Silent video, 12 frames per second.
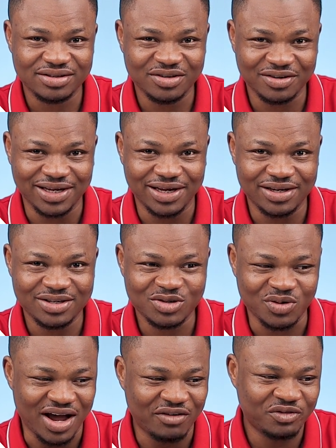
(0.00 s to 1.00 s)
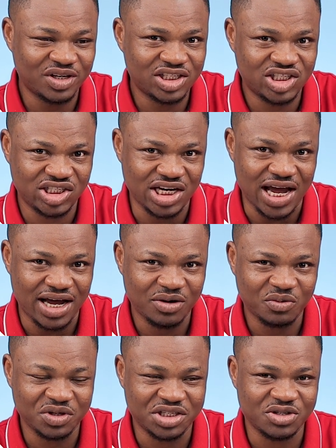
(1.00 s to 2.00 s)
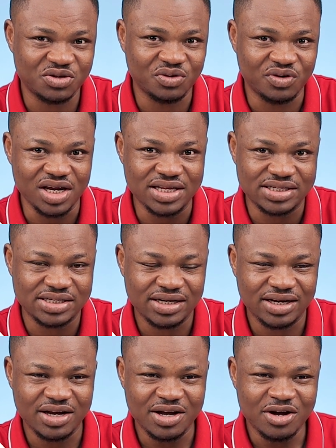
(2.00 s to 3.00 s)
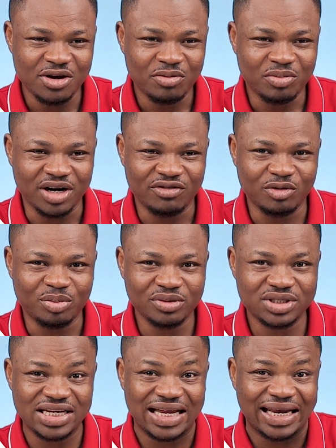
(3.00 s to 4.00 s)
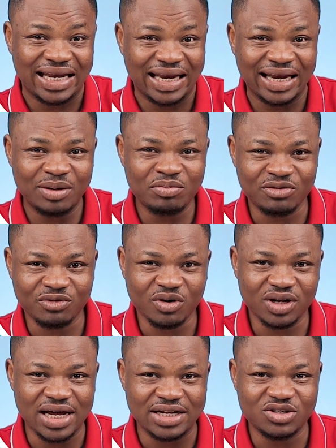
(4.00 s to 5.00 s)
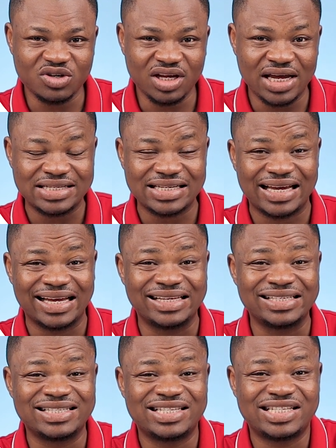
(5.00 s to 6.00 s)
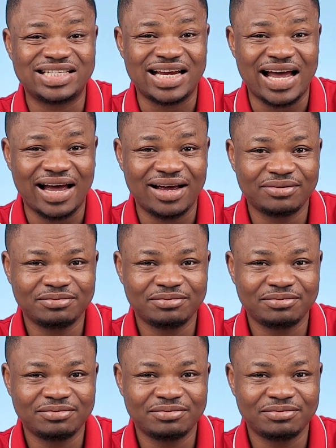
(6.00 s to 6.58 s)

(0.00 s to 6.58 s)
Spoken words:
Okay, so we have kyea, which is to greet, but if you put before that, you get nkyea,